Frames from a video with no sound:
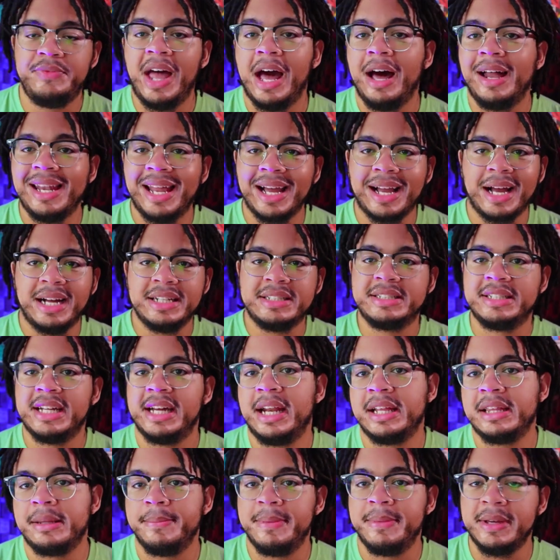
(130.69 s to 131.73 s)
Now, like I
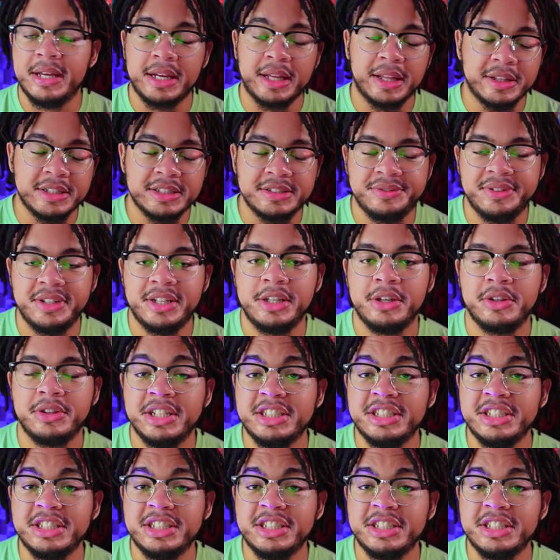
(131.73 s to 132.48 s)
said at the beginning of this video,